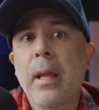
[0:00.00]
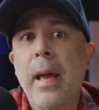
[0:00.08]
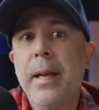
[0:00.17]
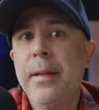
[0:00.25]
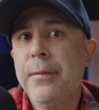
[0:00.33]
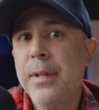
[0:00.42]

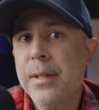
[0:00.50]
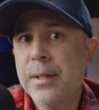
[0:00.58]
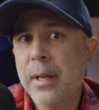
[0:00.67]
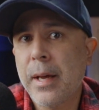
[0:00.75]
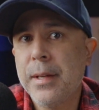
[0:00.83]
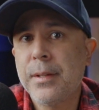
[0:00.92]
And in this
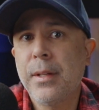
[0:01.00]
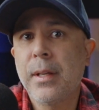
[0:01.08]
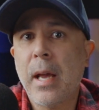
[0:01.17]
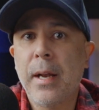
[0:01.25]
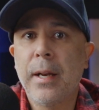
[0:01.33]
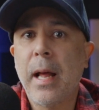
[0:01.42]
case, the
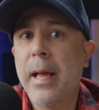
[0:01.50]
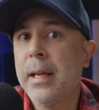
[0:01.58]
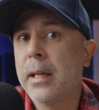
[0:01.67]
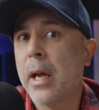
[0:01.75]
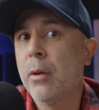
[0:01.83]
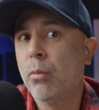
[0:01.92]
Canon
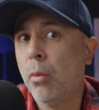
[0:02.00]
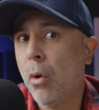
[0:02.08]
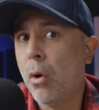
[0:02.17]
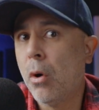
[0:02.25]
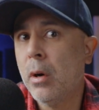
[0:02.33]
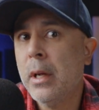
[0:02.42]
8K
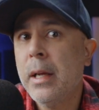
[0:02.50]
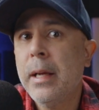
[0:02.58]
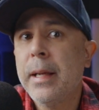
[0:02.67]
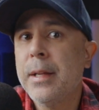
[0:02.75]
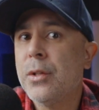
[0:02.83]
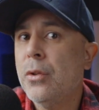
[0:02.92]
RAW
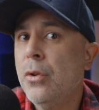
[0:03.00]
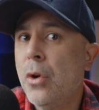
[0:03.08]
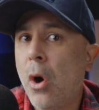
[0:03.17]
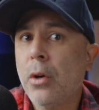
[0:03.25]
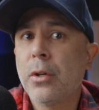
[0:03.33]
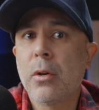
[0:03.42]
is
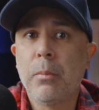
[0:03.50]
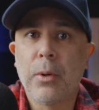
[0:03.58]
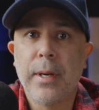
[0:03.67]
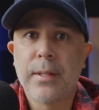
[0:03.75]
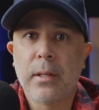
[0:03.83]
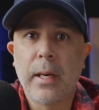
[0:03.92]
not
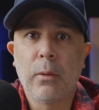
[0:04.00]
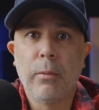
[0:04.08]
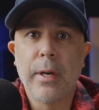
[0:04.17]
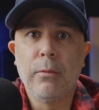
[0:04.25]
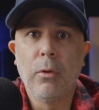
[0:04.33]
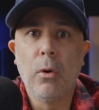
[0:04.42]
compressed like
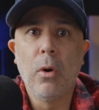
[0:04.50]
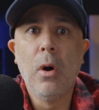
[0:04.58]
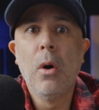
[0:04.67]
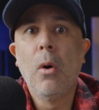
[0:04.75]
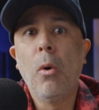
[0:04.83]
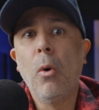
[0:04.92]
Red RAW
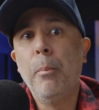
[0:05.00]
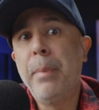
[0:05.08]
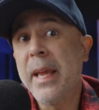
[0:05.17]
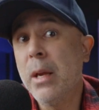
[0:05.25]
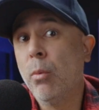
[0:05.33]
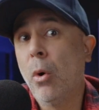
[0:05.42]
or
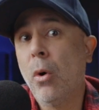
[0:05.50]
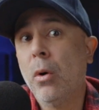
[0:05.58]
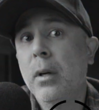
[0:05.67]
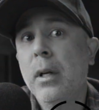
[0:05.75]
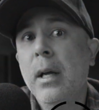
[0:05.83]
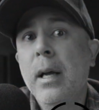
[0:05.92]
B RAW.
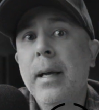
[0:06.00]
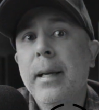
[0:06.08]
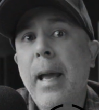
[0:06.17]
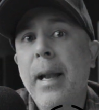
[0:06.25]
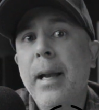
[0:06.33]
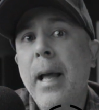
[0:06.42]

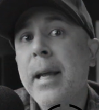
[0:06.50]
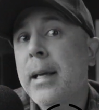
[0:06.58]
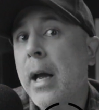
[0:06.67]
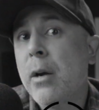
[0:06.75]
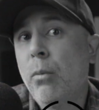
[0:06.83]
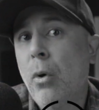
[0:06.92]
Canon
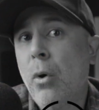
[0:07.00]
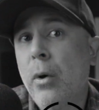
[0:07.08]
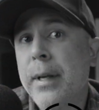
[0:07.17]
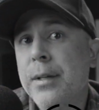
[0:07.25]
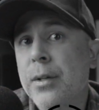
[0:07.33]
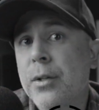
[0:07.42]
8K RAW
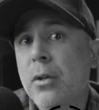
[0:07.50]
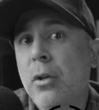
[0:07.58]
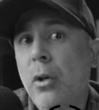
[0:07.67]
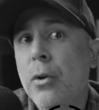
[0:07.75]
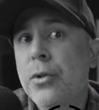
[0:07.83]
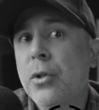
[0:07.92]
is as
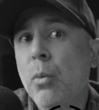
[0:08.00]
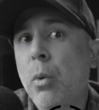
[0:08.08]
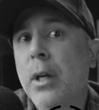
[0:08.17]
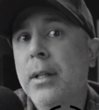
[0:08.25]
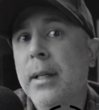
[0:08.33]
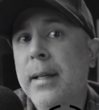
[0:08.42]
close to
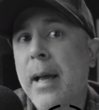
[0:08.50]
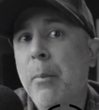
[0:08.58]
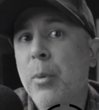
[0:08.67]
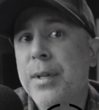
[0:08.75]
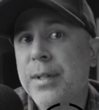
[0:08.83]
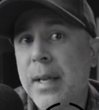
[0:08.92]
what the
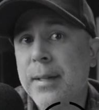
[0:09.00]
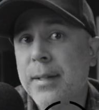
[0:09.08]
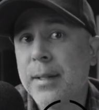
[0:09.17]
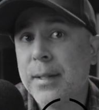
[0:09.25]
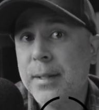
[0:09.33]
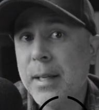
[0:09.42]
camera
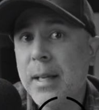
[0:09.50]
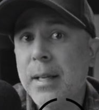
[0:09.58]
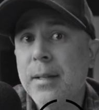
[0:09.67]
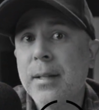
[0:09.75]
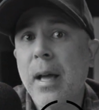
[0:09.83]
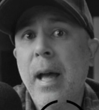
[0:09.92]
sensor
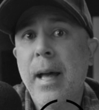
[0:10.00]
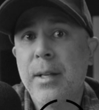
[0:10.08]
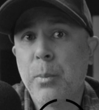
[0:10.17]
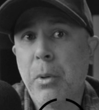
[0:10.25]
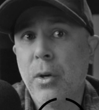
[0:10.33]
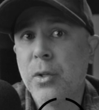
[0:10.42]
sees
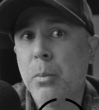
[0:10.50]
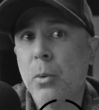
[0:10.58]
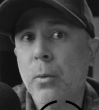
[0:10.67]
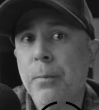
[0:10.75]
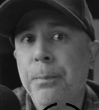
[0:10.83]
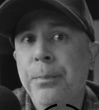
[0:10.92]
as
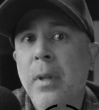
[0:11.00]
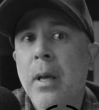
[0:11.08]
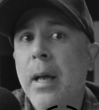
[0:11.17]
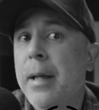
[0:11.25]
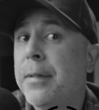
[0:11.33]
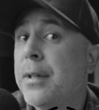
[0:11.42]
possible.
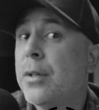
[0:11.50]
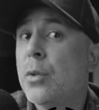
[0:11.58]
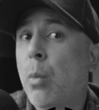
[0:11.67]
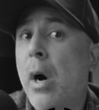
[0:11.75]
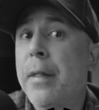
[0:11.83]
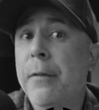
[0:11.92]
And this is
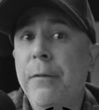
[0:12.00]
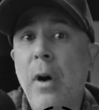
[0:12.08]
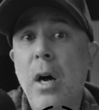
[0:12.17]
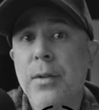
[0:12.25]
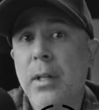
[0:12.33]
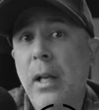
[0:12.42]
why the
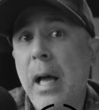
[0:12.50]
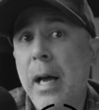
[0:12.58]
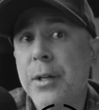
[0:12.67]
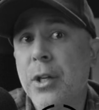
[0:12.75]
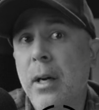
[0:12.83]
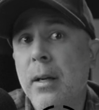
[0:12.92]
files are
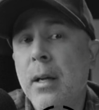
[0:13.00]
larger.